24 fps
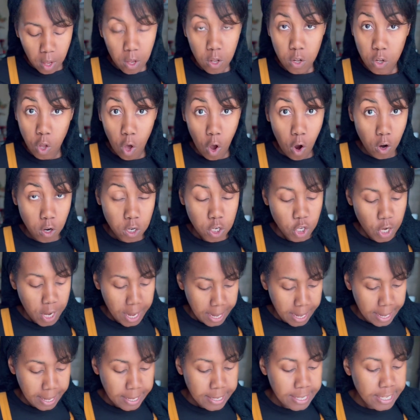large
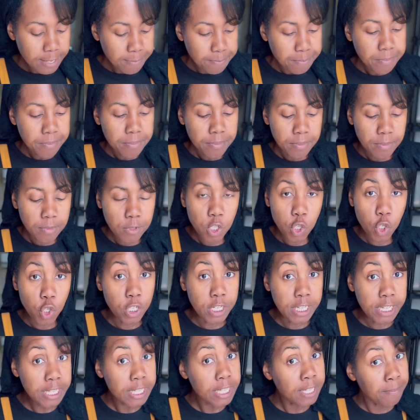eggs. You
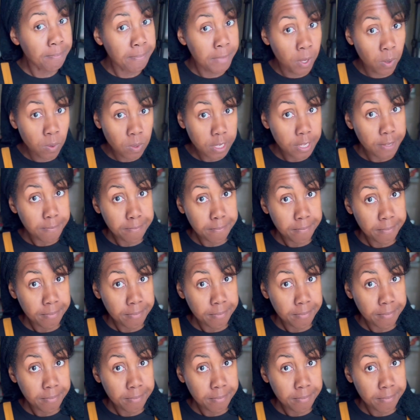need some milk.